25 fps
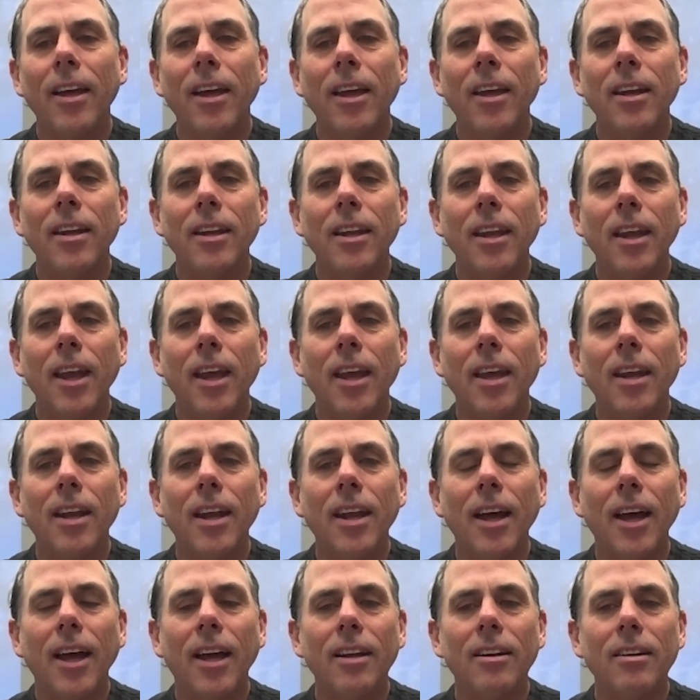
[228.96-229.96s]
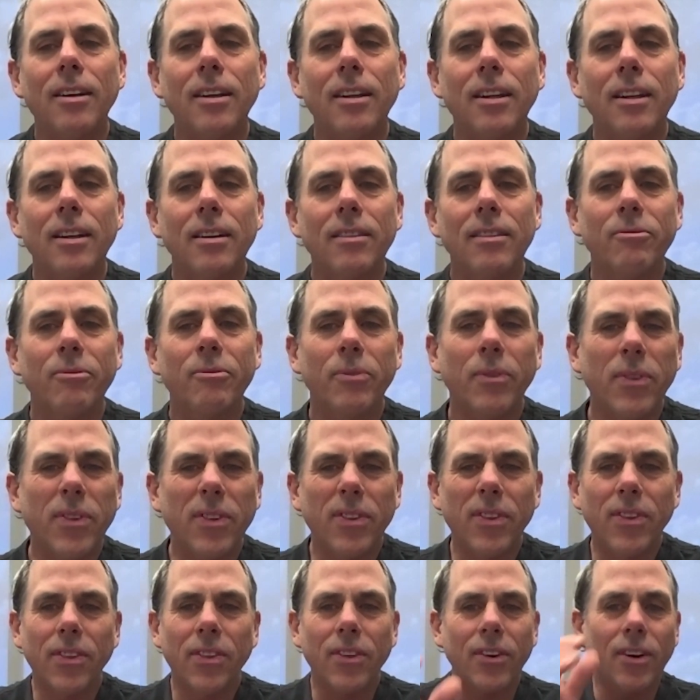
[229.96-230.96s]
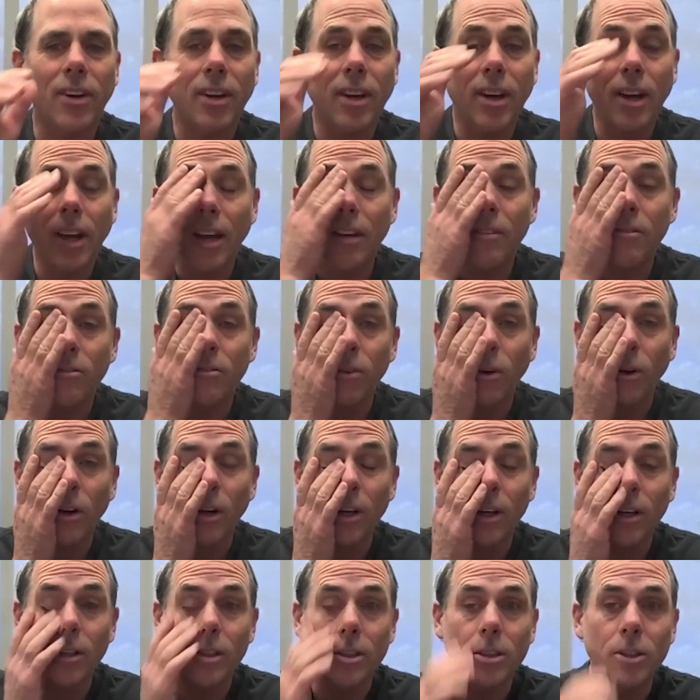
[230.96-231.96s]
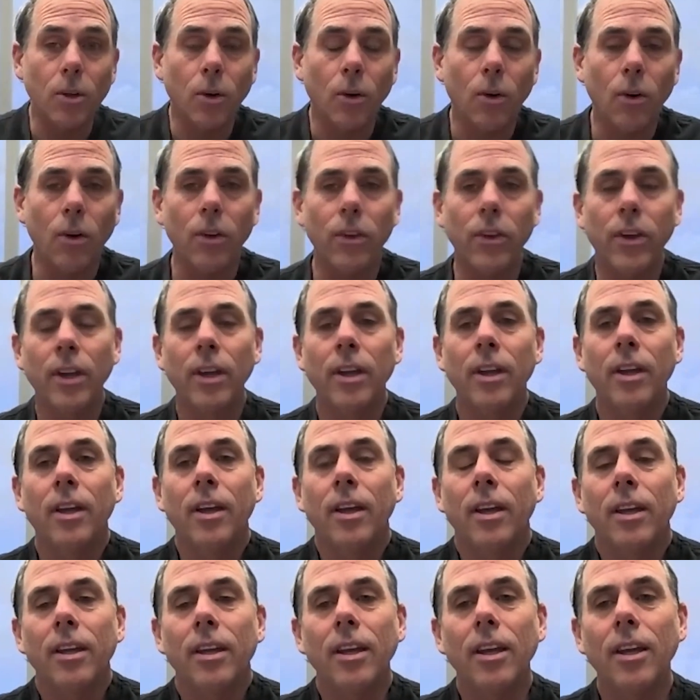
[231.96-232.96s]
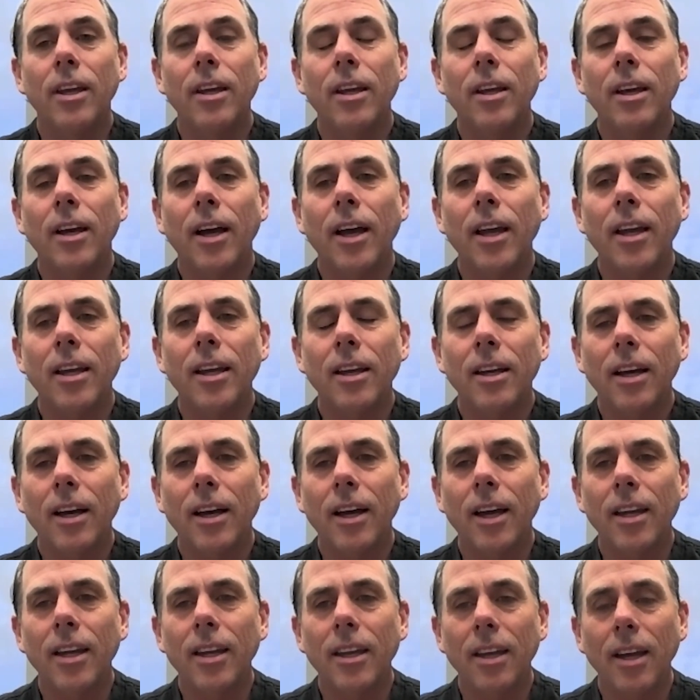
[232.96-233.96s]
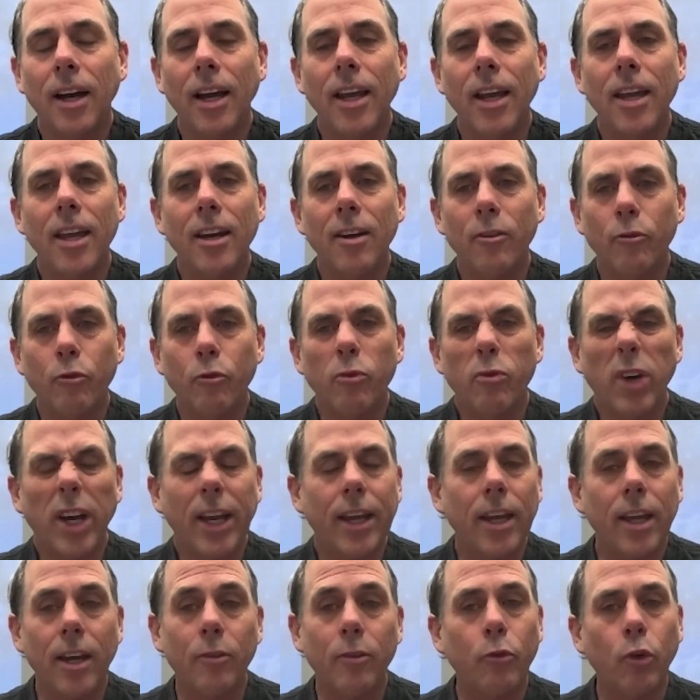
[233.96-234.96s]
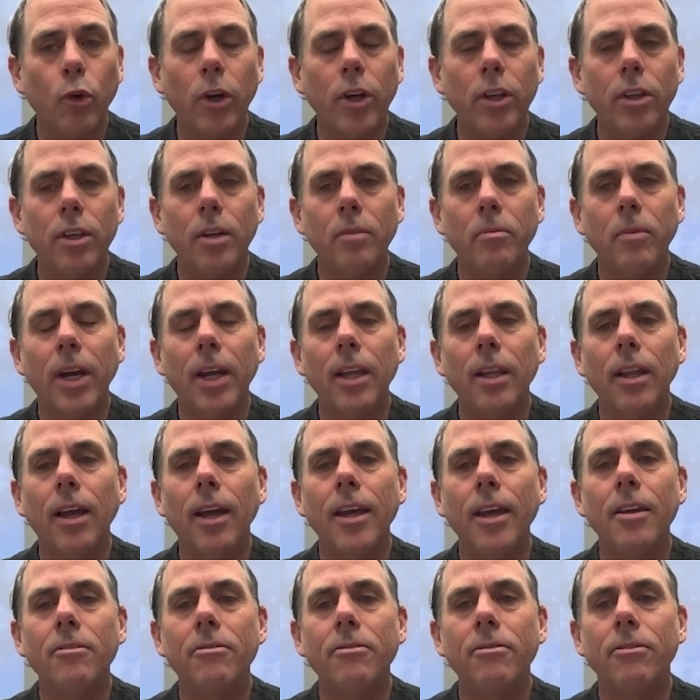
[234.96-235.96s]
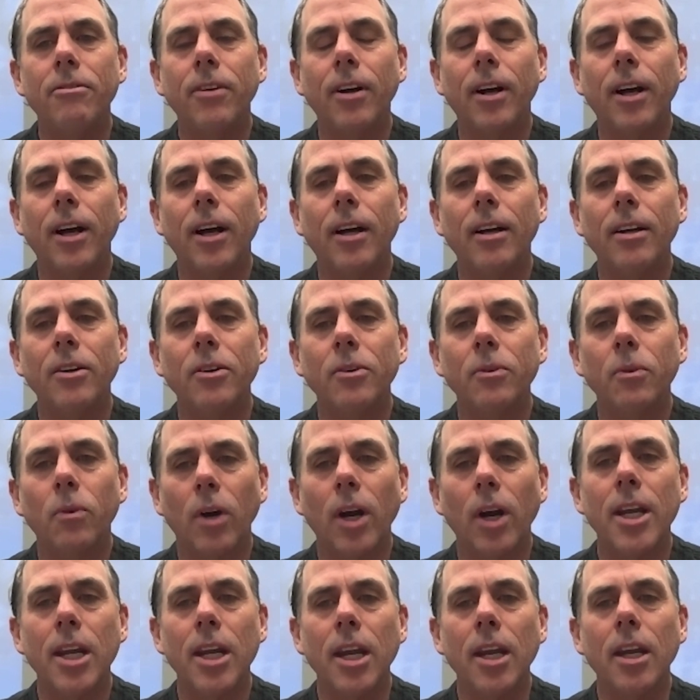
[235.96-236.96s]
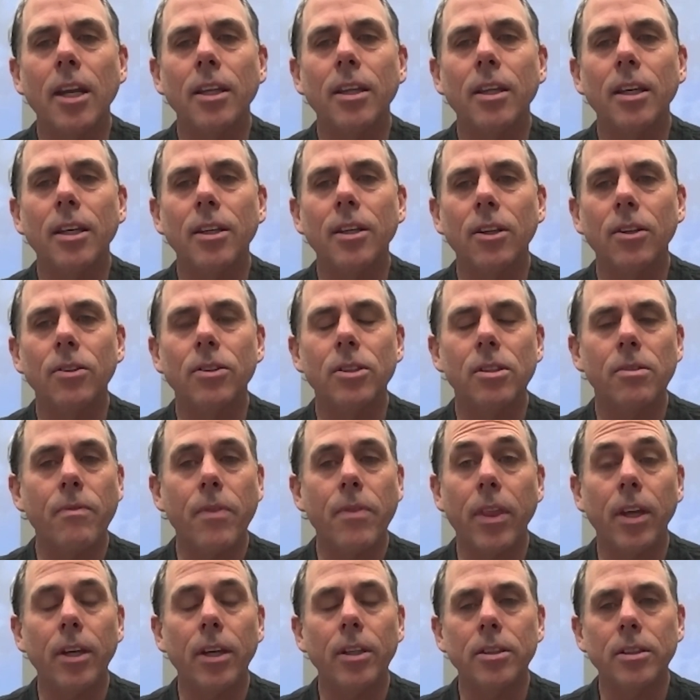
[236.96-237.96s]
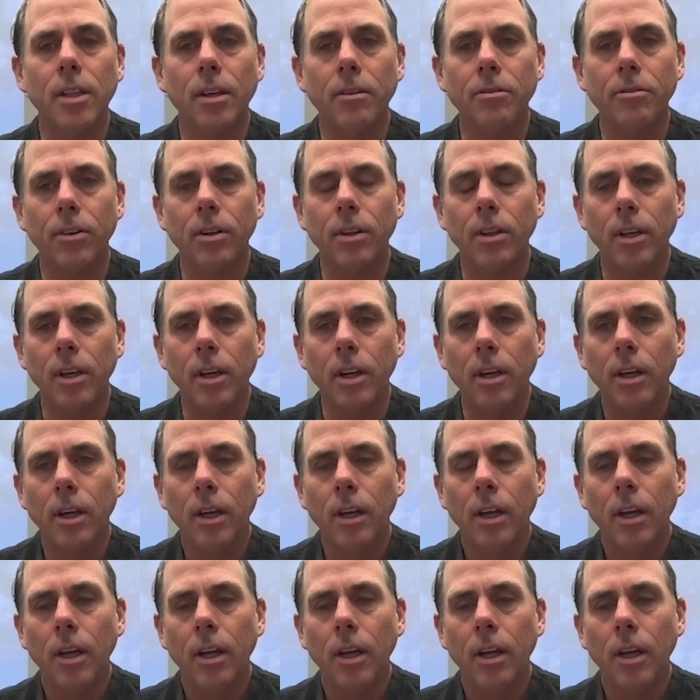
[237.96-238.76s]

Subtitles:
And at 39, 40 years old, I hit a point in my life where I needed to do some things differently.